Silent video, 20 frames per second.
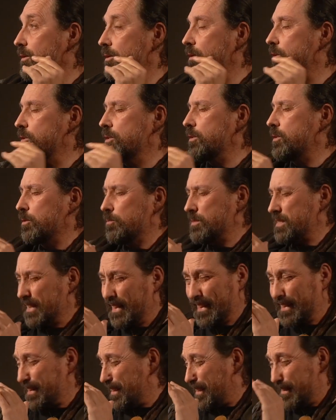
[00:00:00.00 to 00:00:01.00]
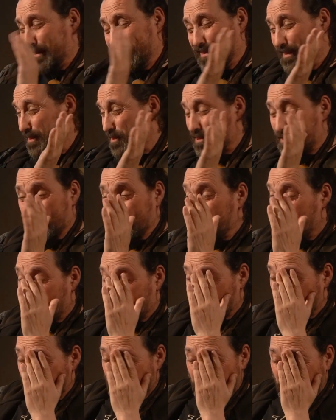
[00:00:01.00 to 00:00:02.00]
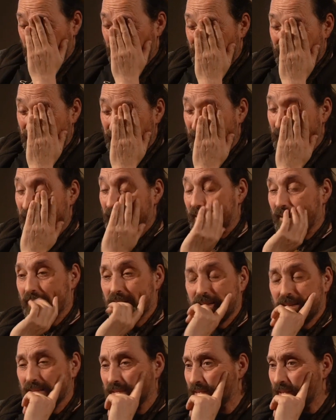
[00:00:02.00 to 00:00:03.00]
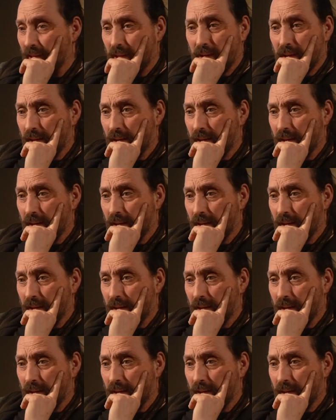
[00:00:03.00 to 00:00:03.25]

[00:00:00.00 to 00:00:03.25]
You, you know, there was like, uh, "It's too boring to go into," and